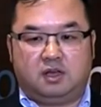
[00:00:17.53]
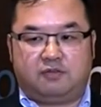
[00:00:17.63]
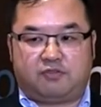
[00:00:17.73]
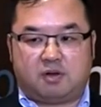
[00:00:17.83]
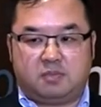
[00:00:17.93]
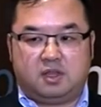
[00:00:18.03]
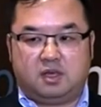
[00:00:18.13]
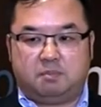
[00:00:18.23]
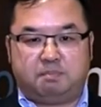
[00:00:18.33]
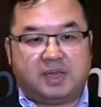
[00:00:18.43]
from the
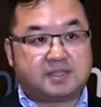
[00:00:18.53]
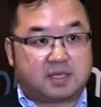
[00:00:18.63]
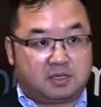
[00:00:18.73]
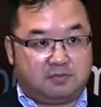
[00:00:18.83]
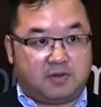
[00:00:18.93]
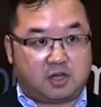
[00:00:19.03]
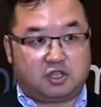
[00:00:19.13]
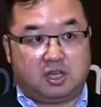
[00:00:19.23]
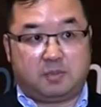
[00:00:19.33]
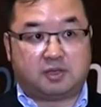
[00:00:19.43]
basic function
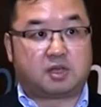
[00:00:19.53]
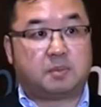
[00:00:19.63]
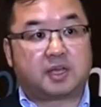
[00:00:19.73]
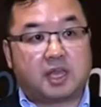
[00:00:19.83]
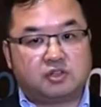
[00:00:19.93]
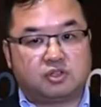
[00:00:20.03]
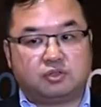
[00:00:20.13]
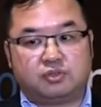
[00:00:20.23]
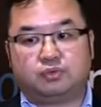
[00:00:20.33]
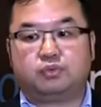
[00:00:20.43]
about the communication
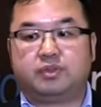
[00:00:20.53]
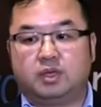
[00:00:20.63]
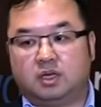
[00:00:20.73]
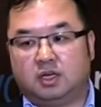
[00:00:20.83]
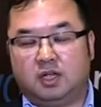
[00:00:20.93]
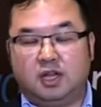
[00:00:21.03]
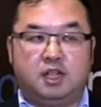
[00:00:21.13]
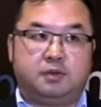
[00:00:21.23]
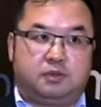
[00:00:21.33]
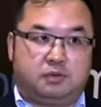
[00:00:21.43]
to the
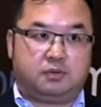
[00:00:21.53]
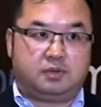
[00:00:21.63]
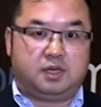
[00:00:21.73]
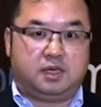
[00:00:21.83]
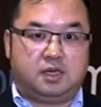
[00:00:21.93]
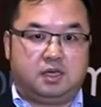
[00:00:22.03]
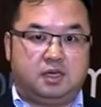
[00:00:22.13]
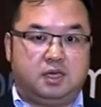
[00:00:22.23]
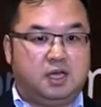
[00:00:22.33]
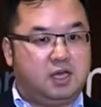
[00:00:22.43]
to
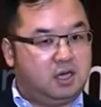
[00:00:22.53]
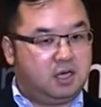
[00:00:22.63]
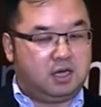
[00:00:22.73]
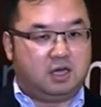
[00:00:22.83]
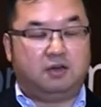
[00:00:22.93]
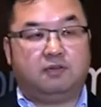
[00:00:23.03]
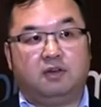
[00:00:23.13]
the uh,